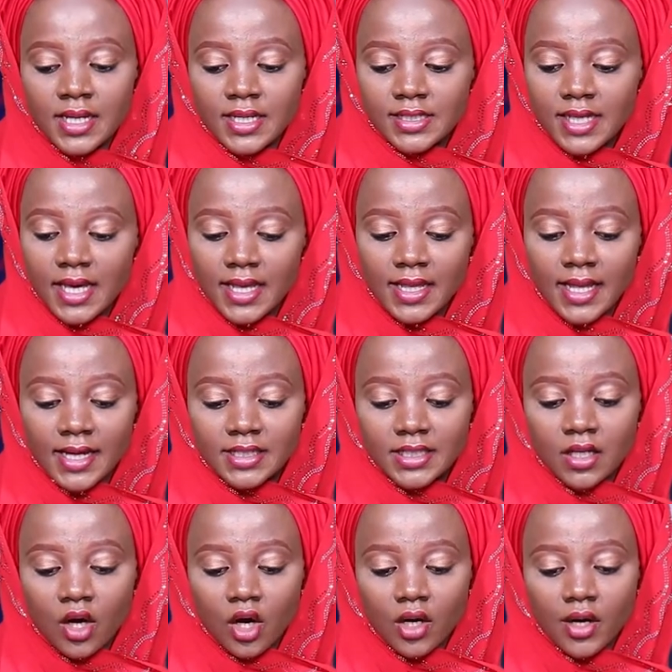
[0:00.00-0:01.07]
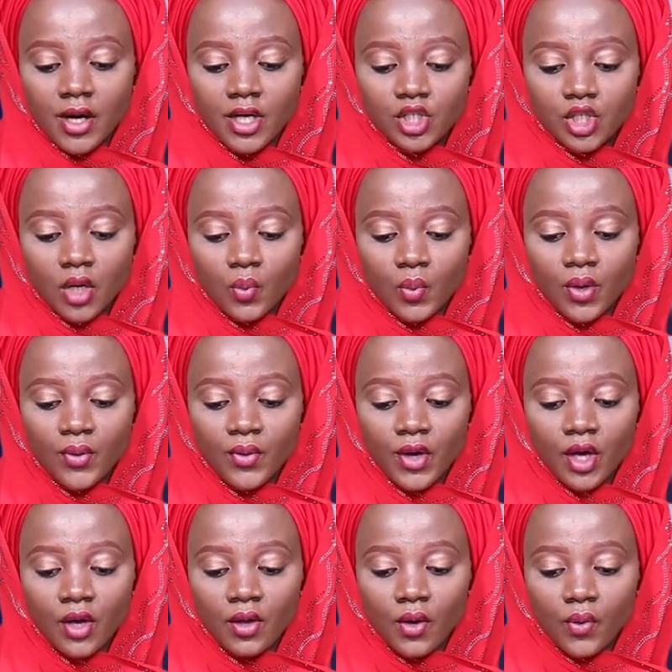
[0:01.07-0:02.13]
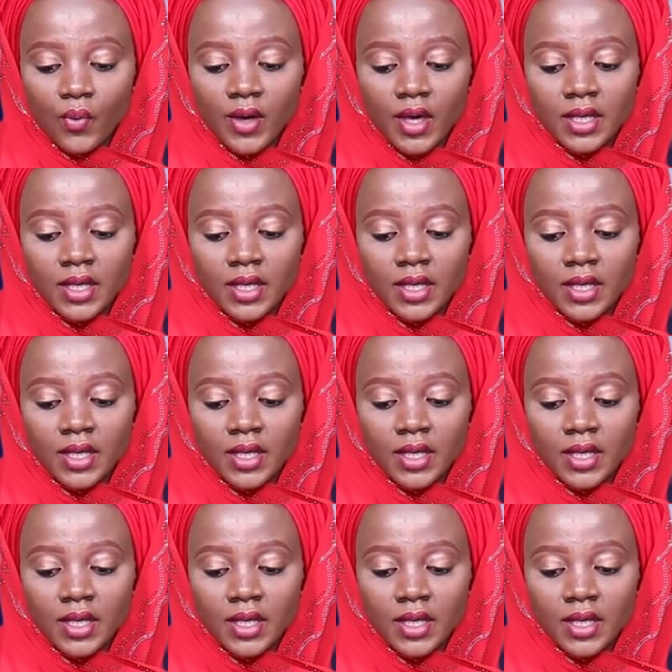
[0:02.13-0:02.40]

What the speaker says: saying that the creation will go a long way